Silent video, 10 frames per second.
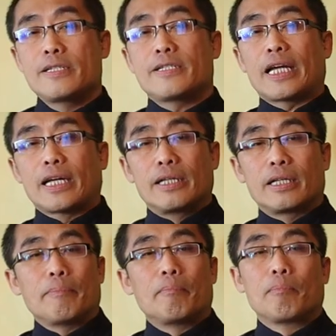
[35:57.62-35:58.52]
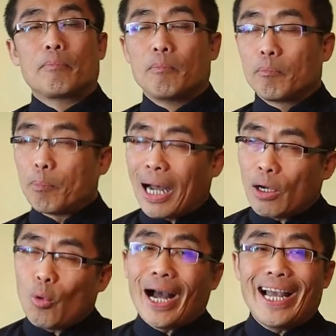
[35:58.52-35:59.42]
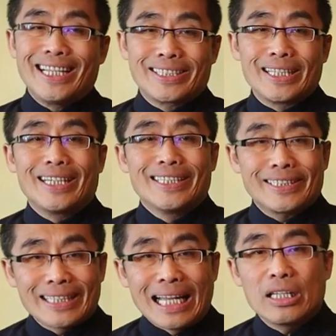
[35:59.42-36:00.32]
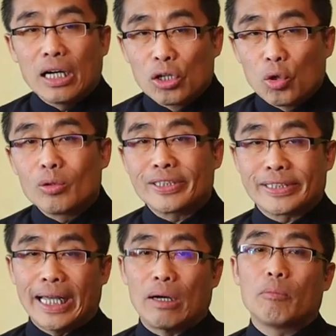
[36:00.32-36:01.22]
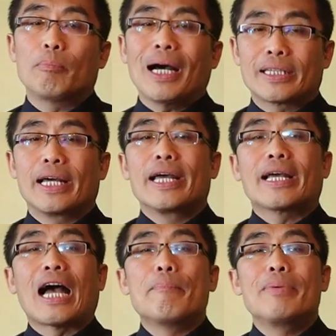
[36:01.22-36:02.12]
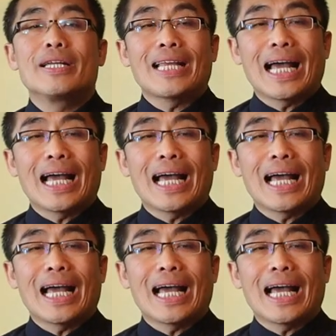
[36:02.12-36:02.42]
Second, Ba Gua is the standalone style but can be